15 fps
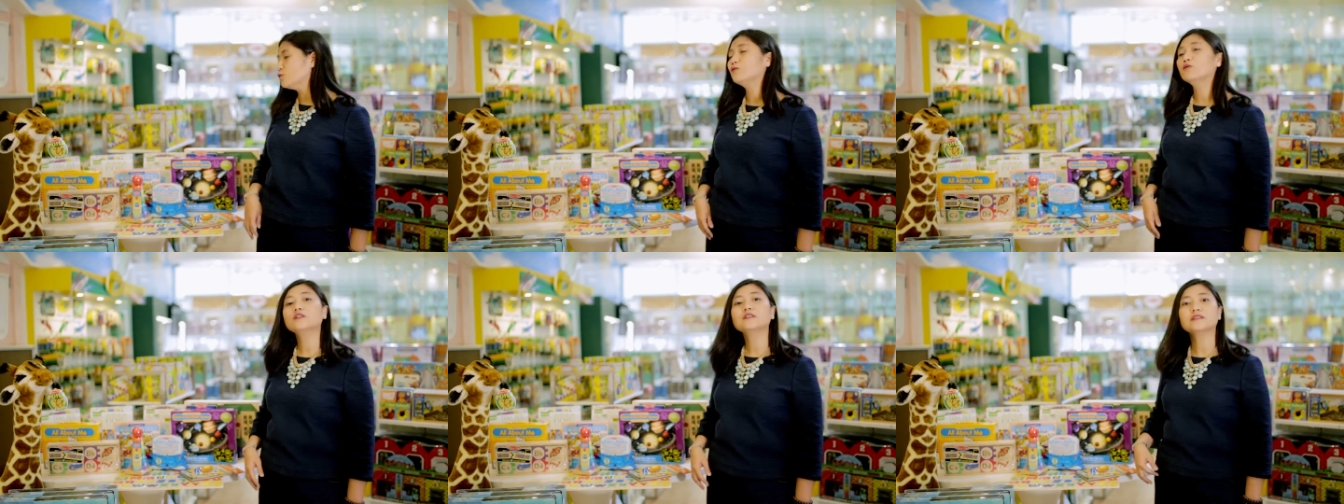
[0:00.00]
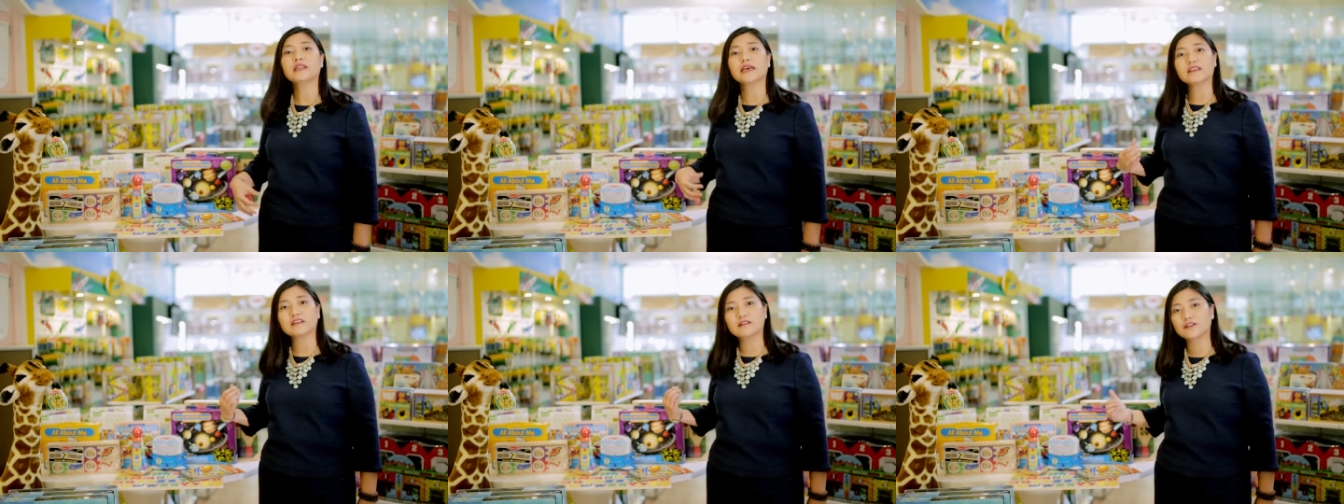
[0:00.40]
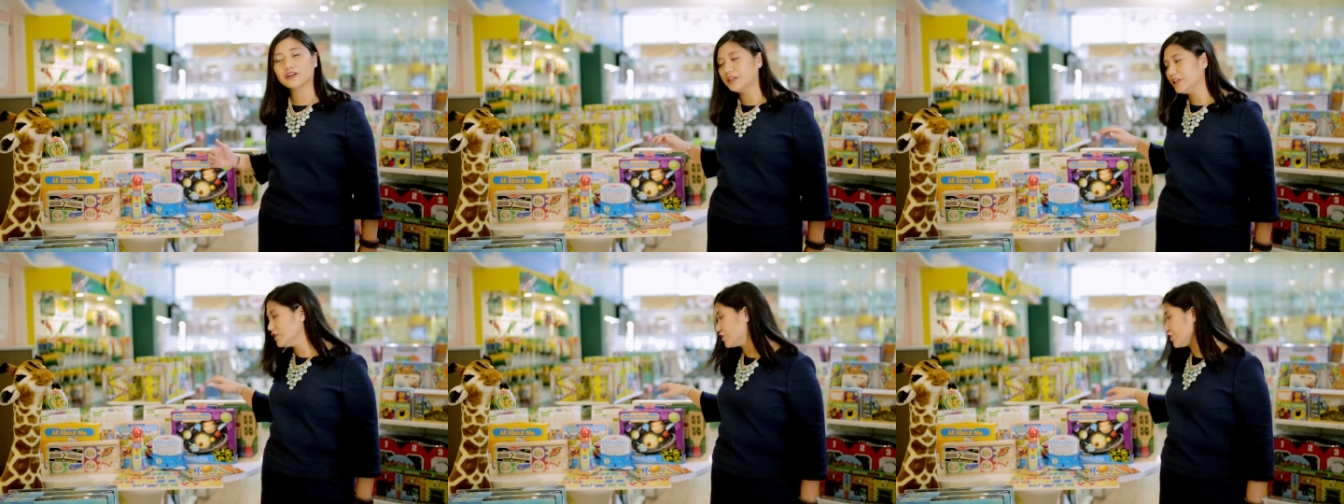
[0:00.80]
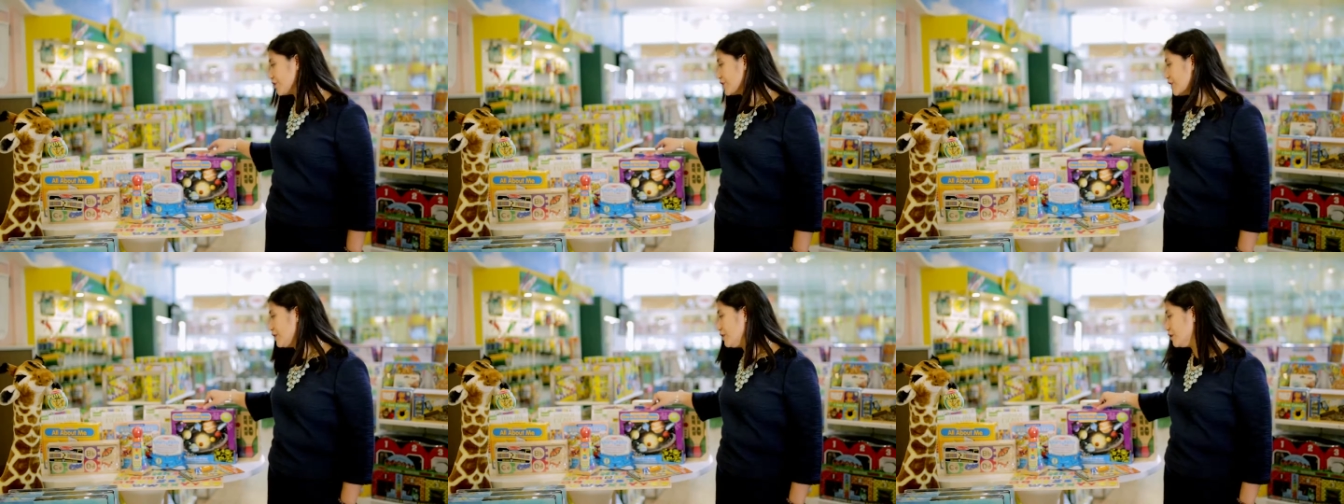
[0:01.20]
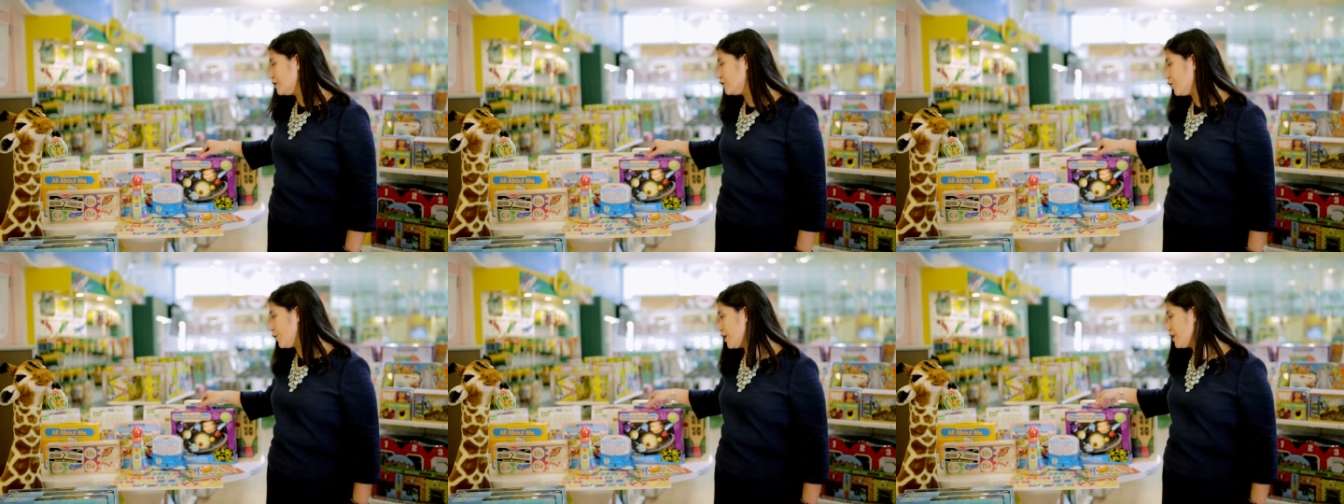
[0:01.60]
tools like the learning journey,
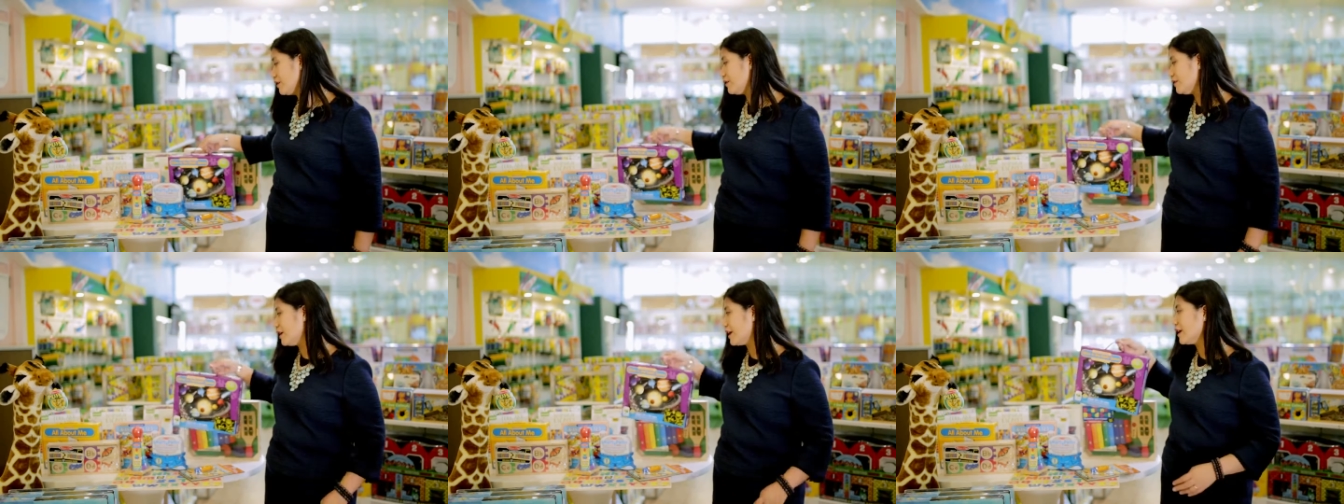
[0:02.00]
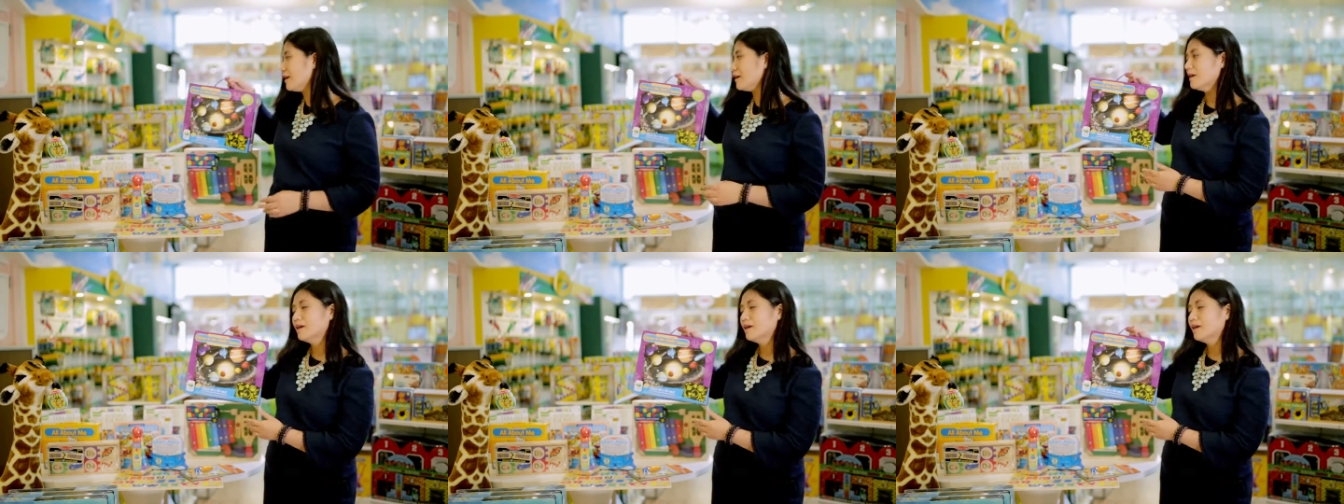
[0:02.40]
glow in the dark,